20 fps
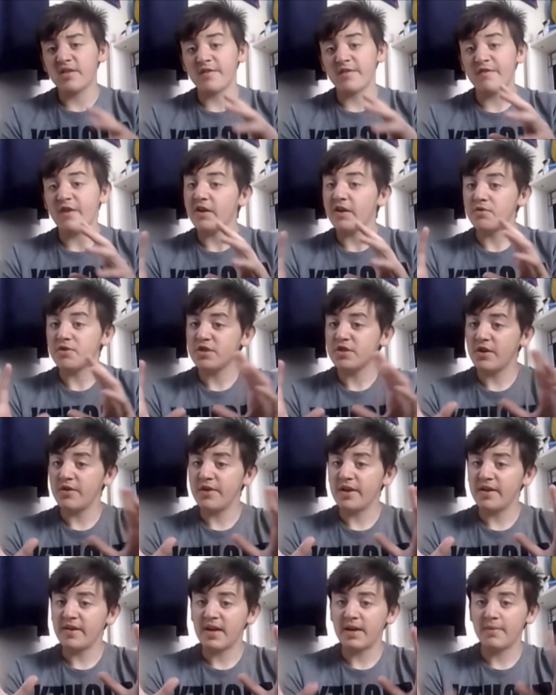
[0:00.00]
the final
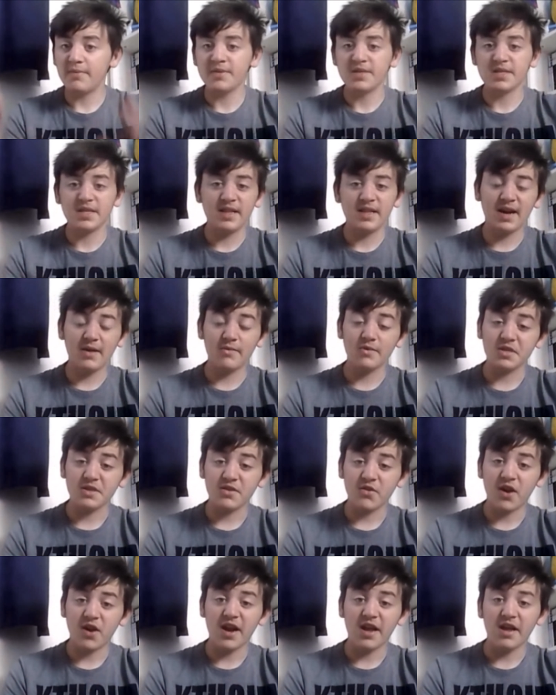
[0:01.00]
showdown happens, and that was
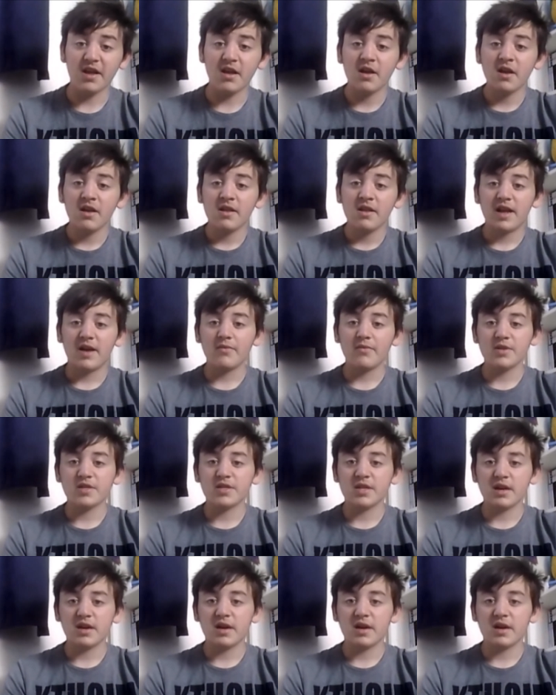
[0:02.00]
great. That was